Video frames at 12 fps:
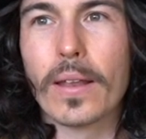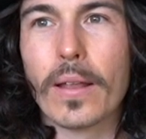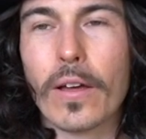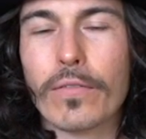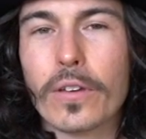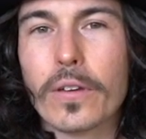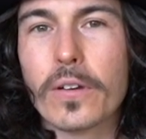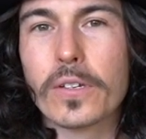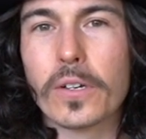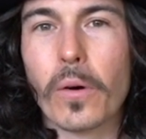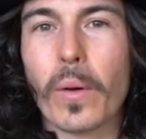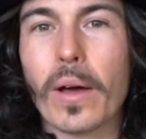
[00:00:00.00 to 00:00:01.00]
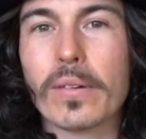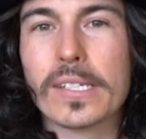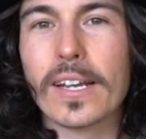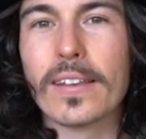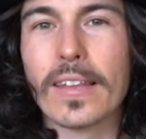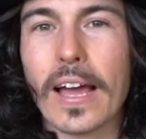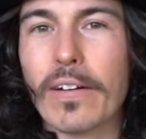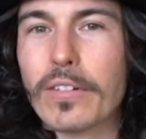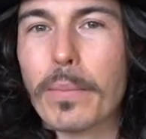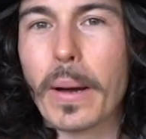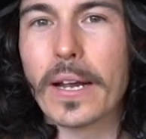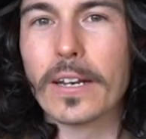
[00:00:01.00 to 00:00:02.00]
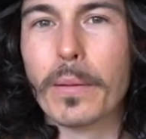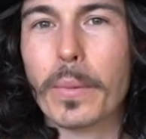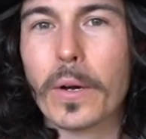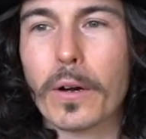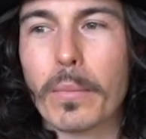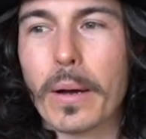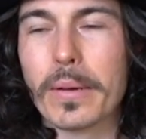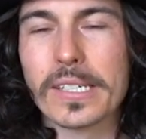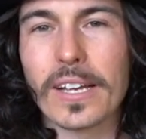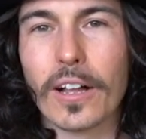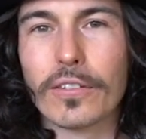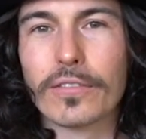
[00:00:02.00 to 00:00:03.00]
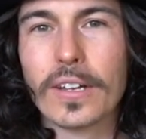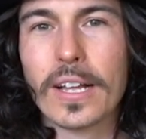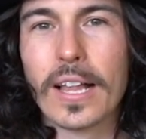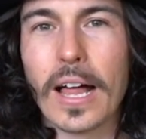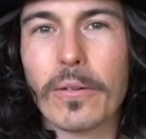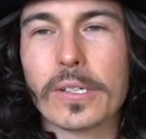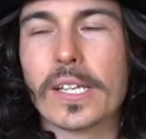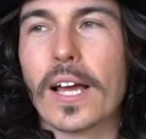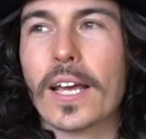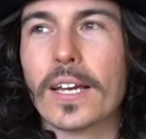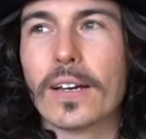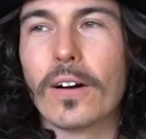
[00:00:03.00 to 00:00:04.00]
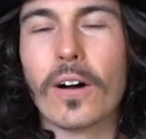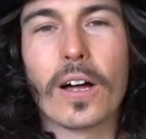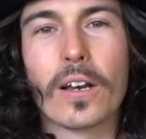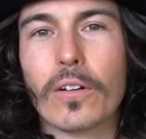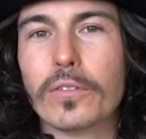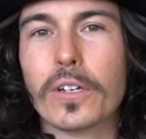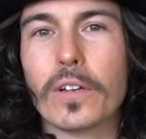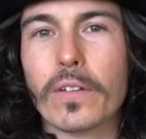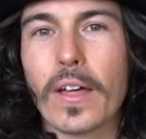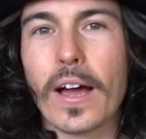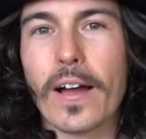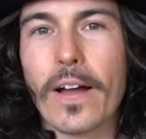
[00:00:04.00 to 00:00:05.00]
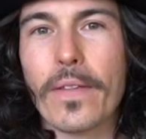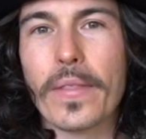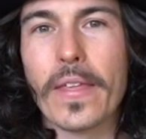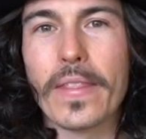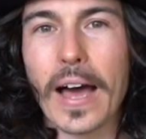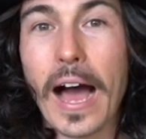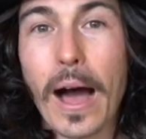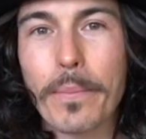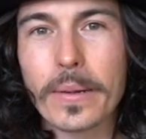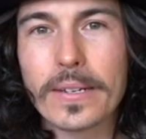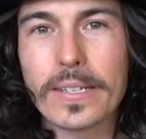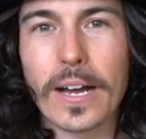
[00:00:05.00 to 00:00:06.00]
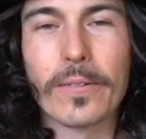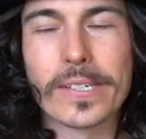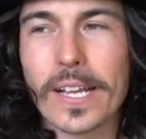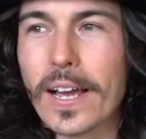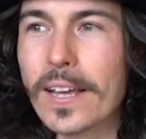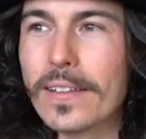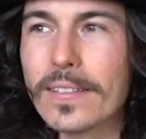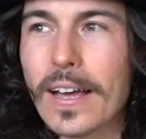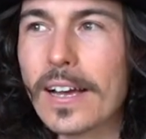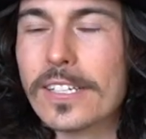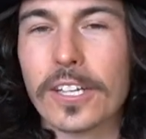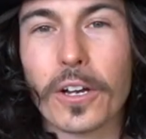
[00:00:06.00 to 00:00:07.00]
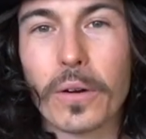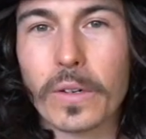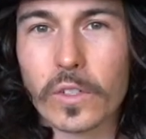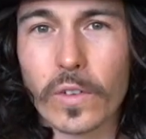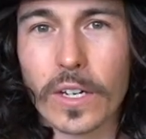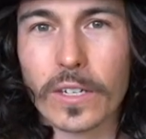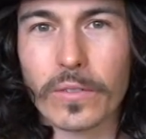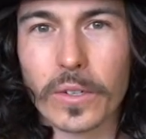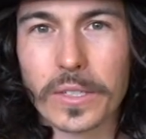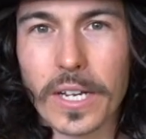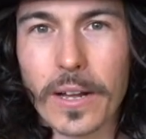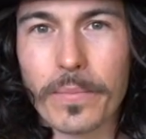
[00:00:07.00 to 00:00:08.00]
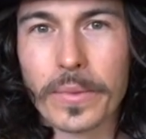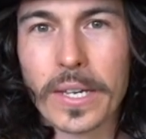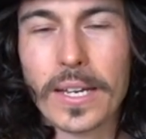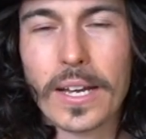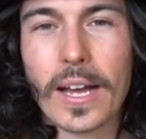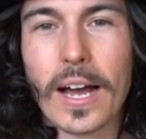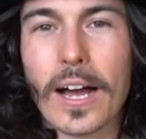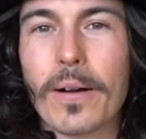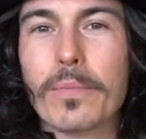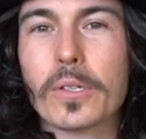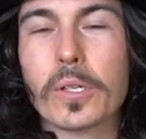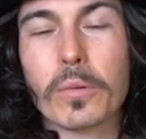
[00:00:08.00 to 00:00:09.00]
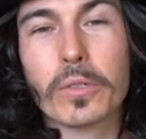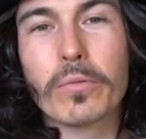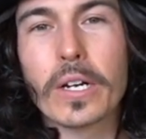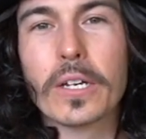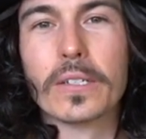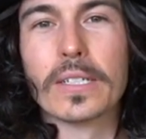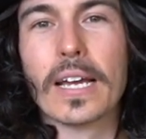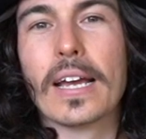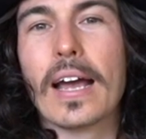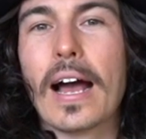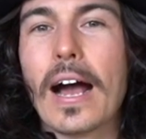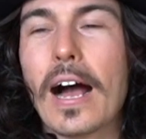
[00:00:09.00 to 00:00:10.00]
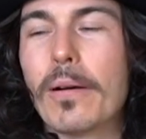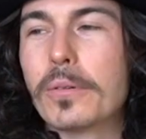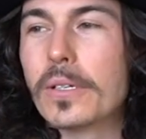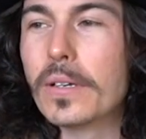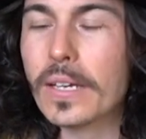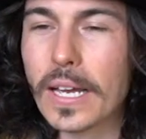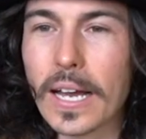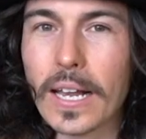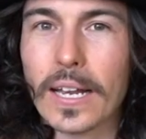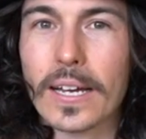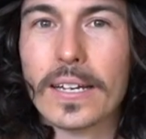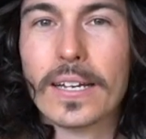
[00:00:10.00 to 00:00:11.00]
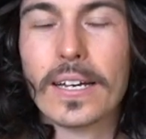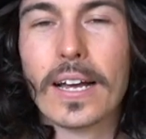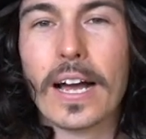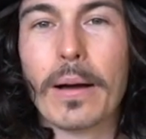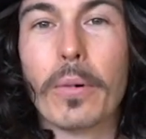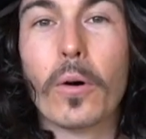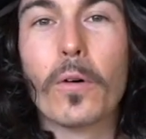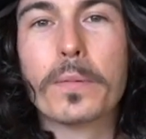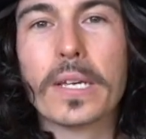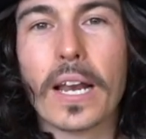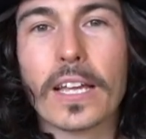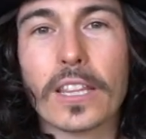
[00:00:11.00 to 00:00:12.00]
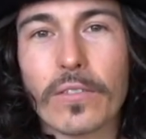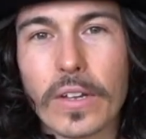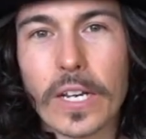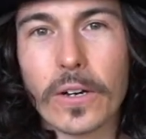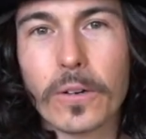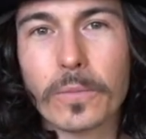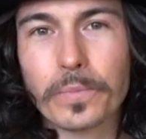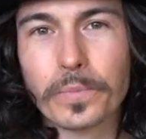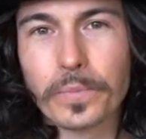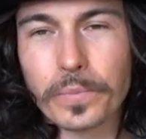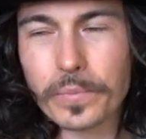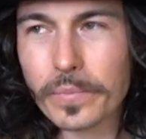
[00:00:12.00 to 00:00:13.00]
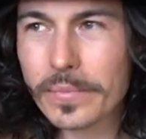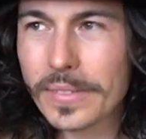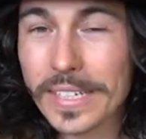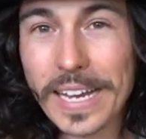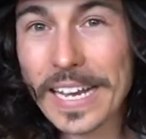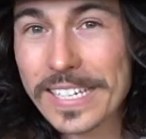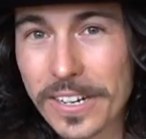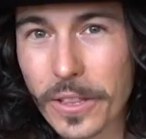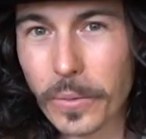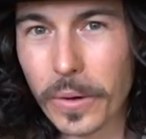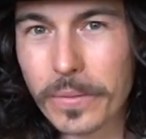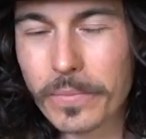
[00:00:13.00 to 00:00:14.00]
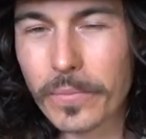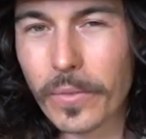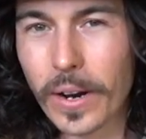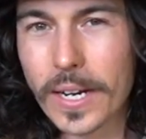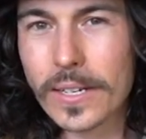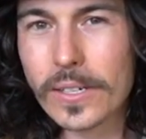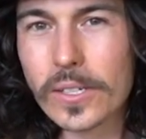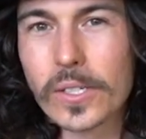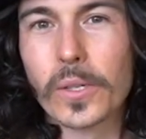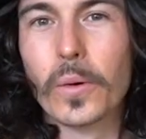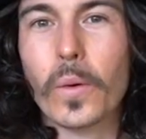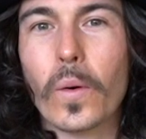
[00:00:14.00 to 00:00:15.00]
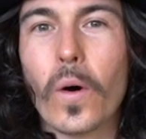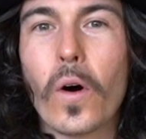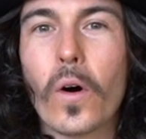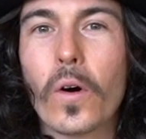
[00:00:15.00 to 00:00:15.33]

a few years ago when I was sitting there having a pint and a burger by myself, I was like, oh, I'd love to do that. And then that happened. I was like, that is the coolest feeling of all time. So it was a really good day, absolutely killer. I hope you liked the video. Here's another one, right? So